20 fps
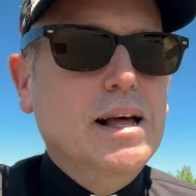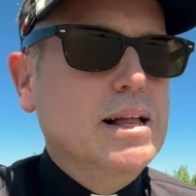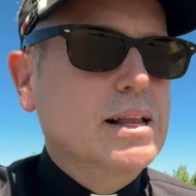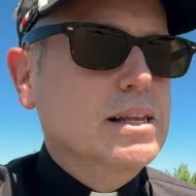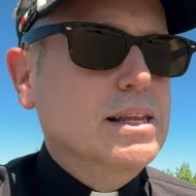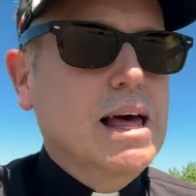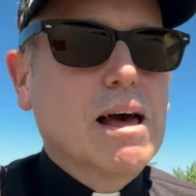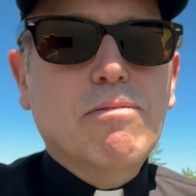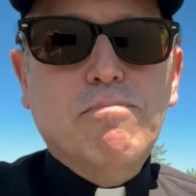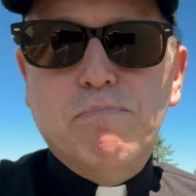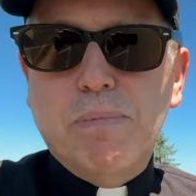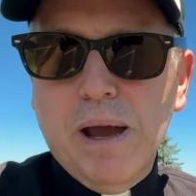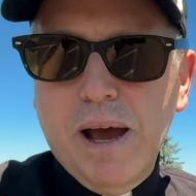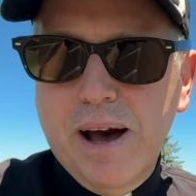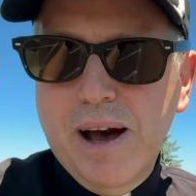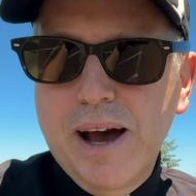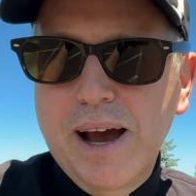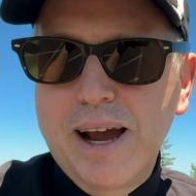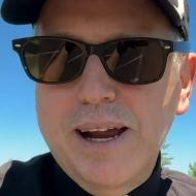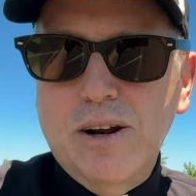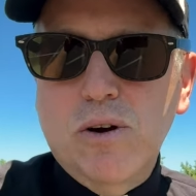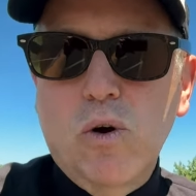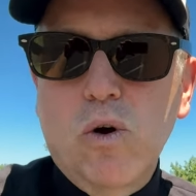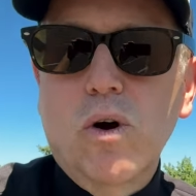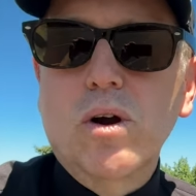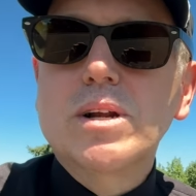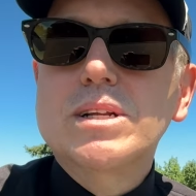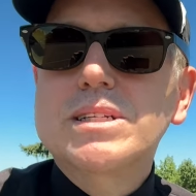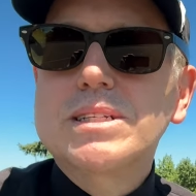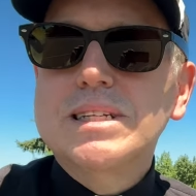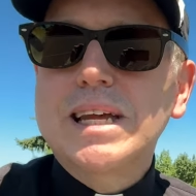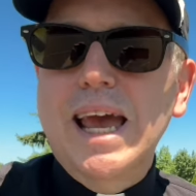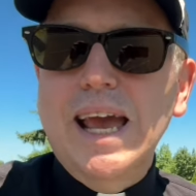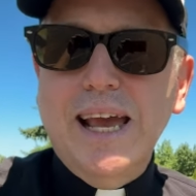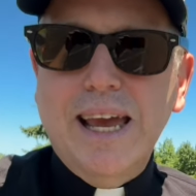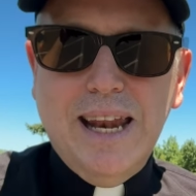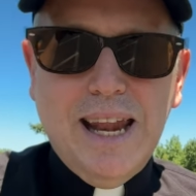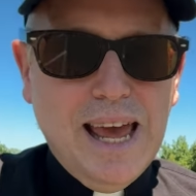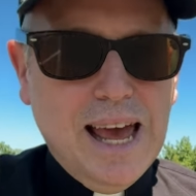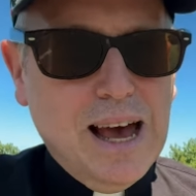left behind or
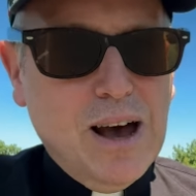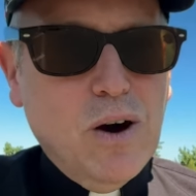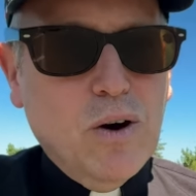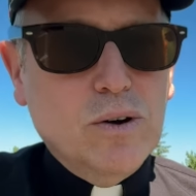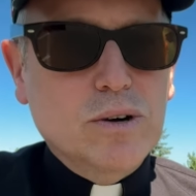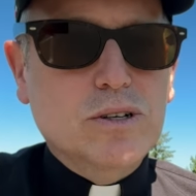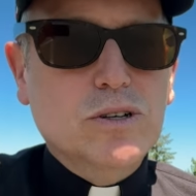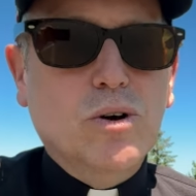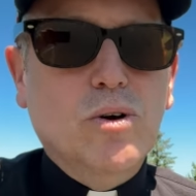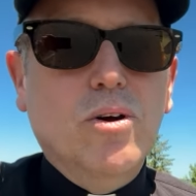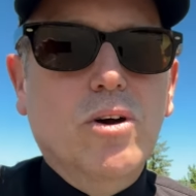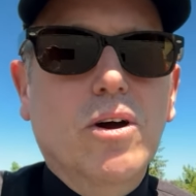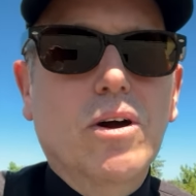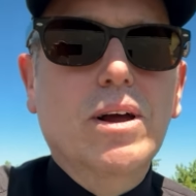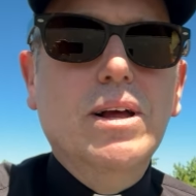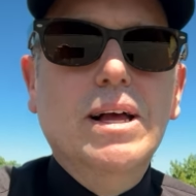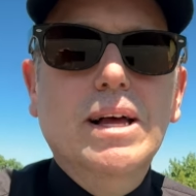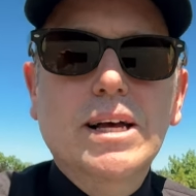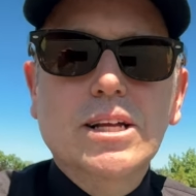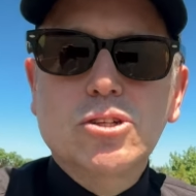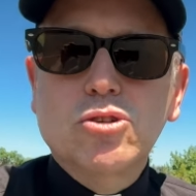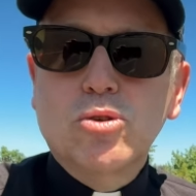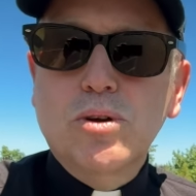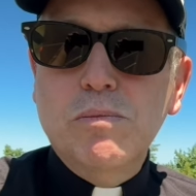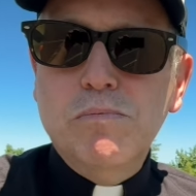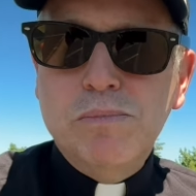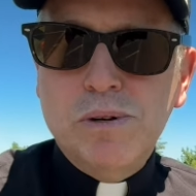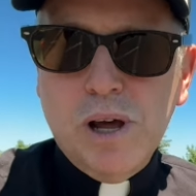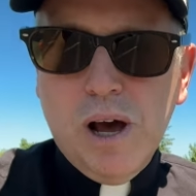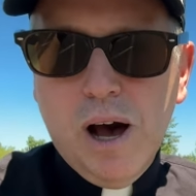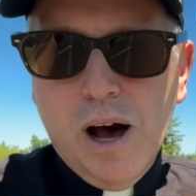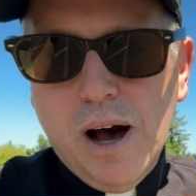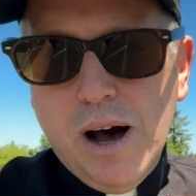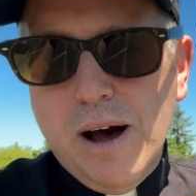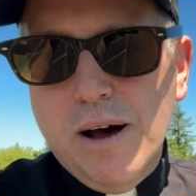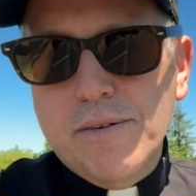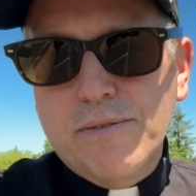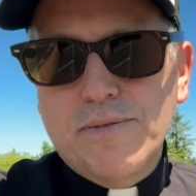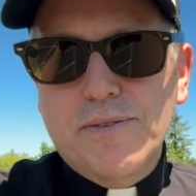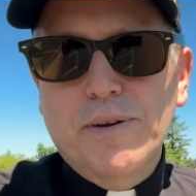taken out or trimmed
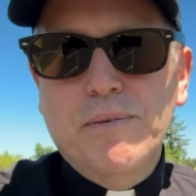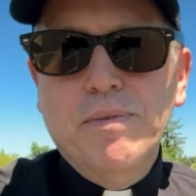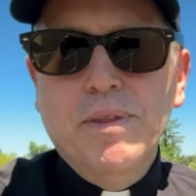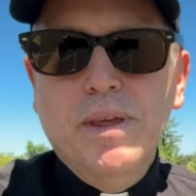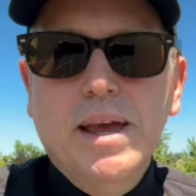off.